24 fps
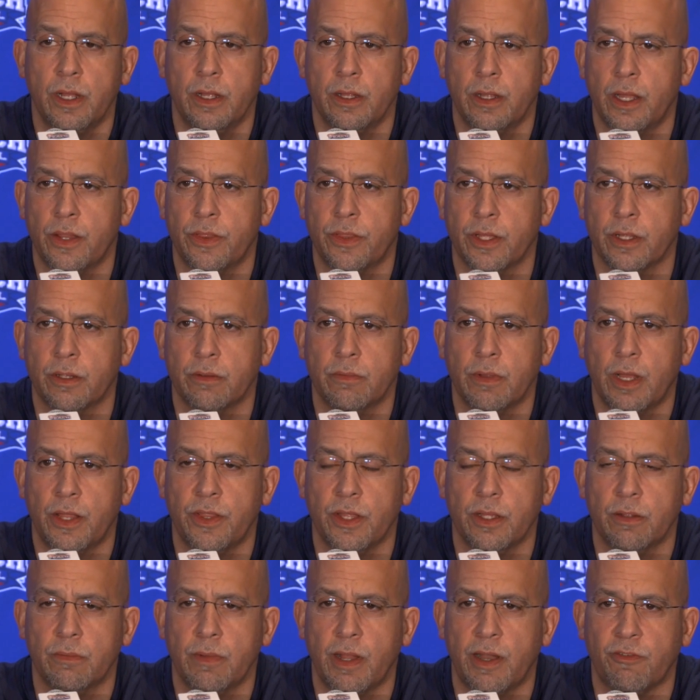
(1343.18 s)
I think I
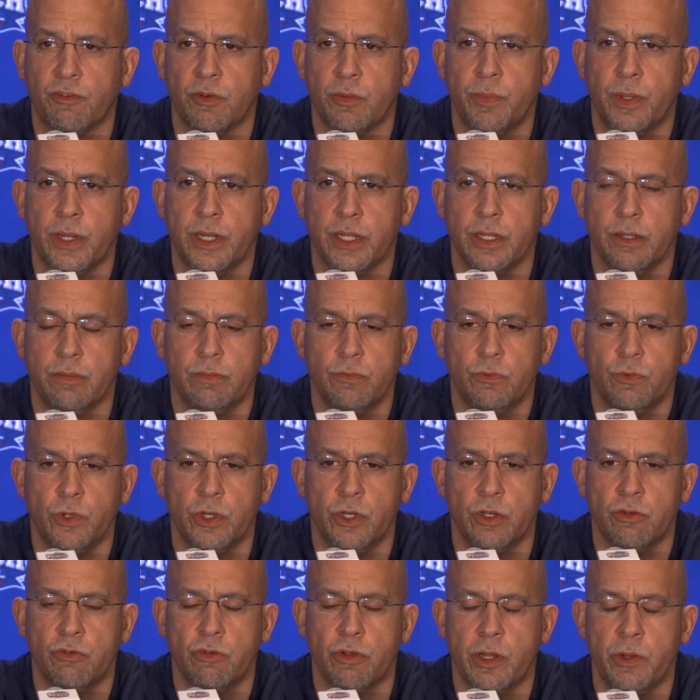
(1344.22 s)
think everybody would
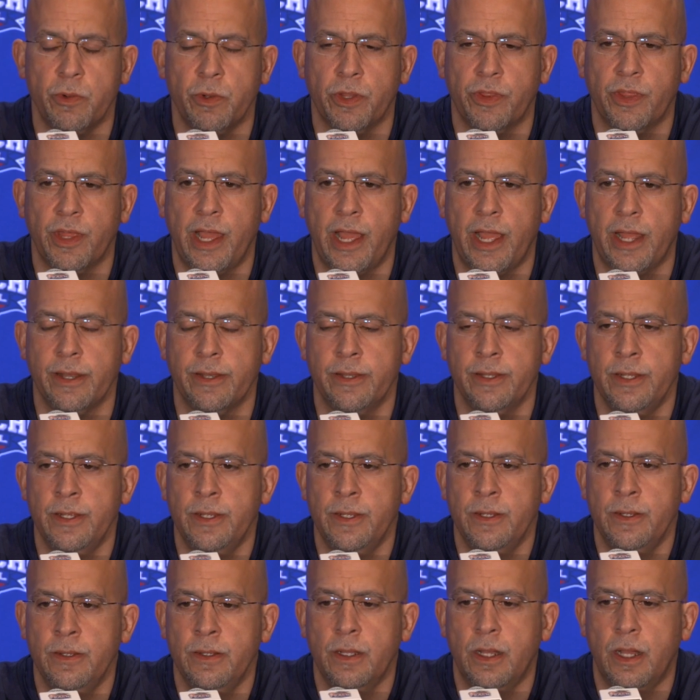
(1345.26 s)
agree with that.
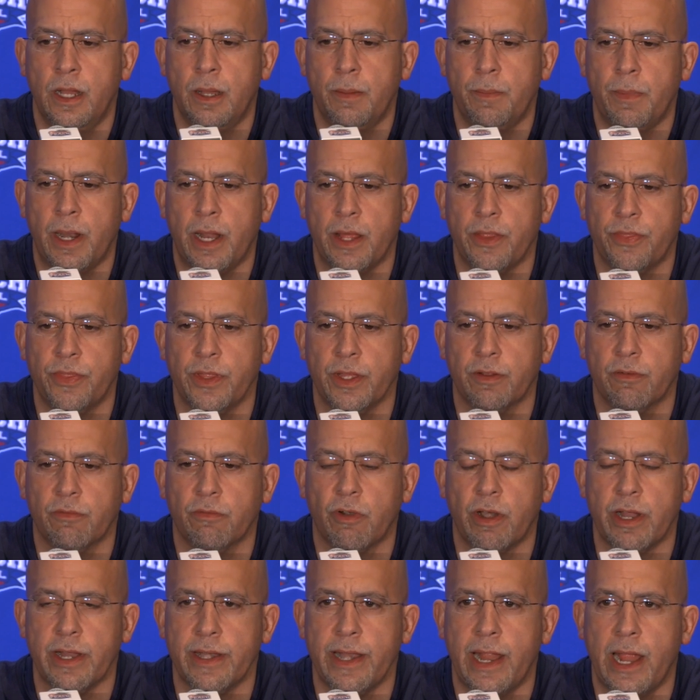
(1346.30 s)
Um, but I think
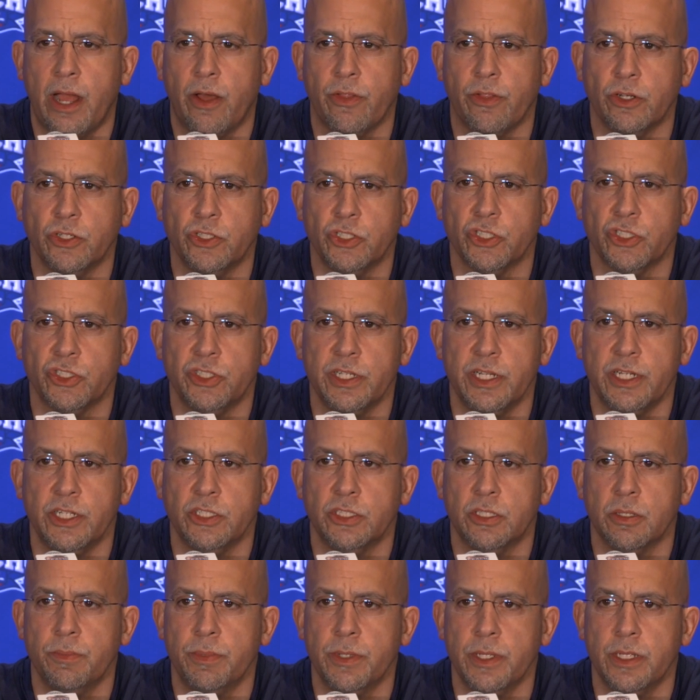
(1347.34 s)
right now there just needs
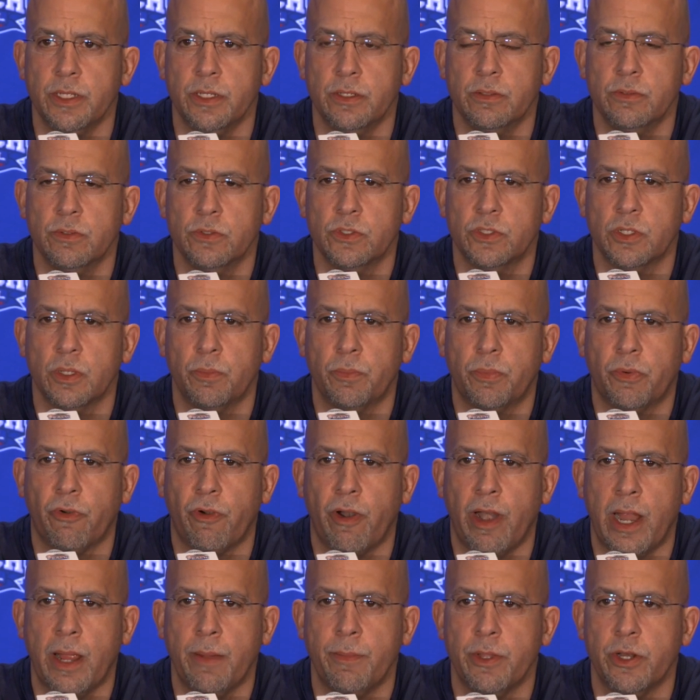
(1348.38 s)
to be some
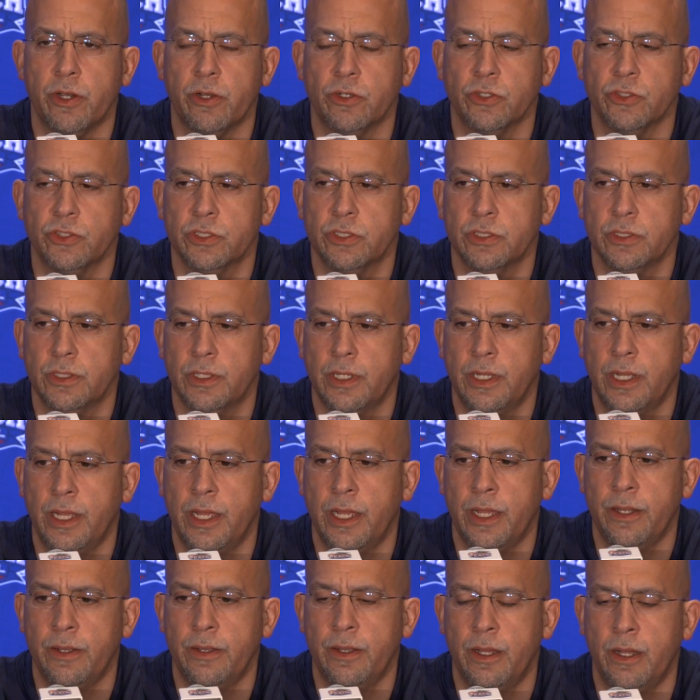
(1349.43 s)
parameters,
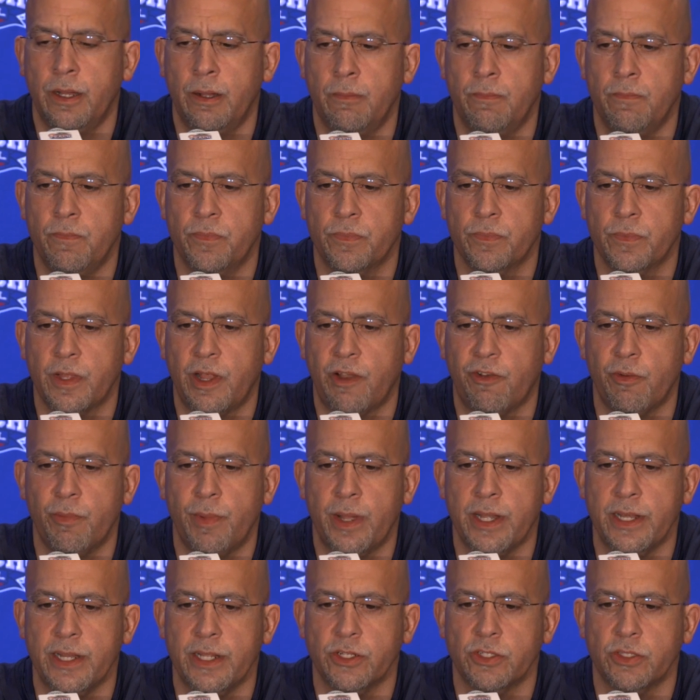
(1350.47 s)
and um,
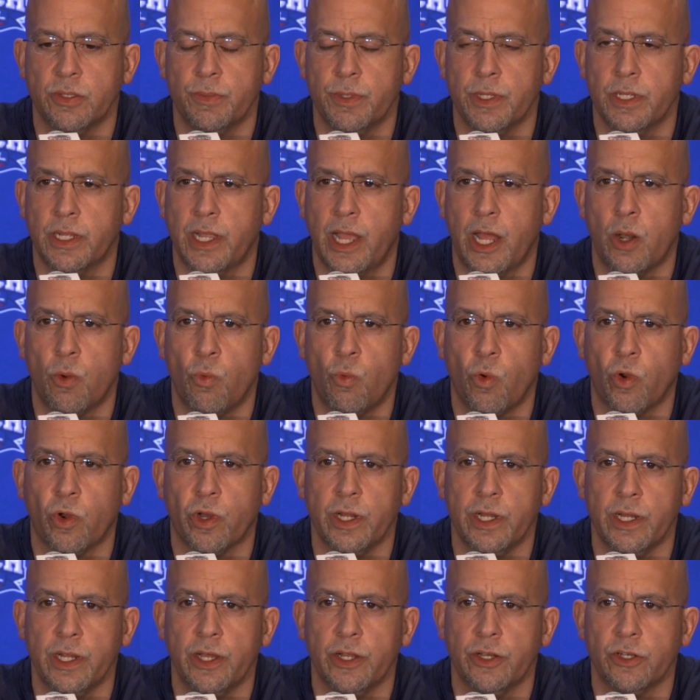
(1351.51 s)
everybody needs to be kind of
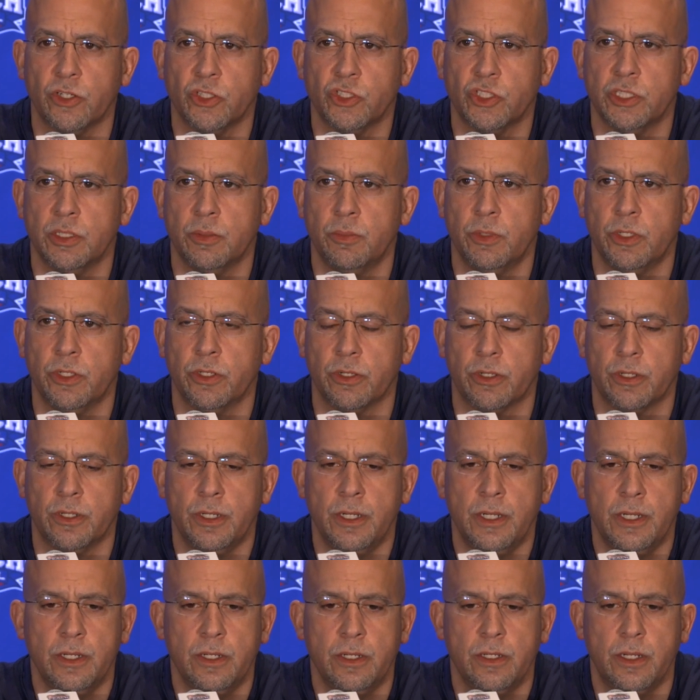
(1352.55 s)
working under similar
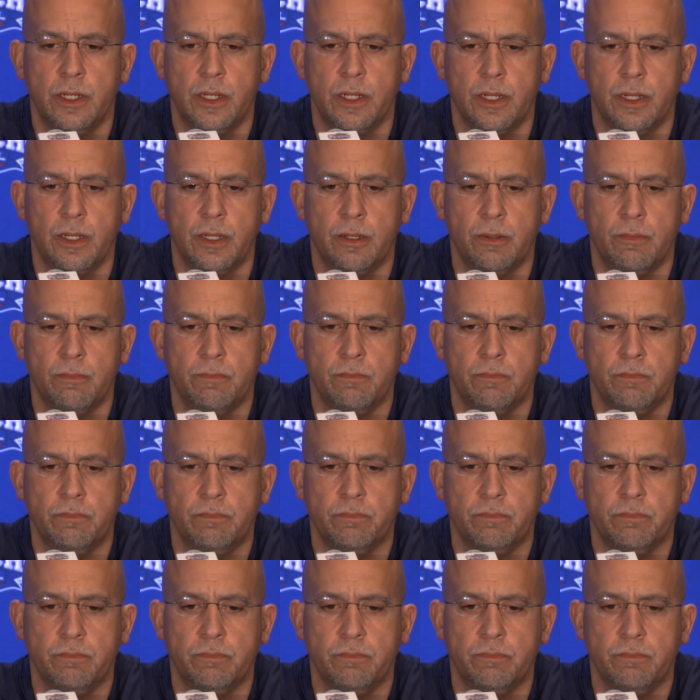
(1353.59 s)
um,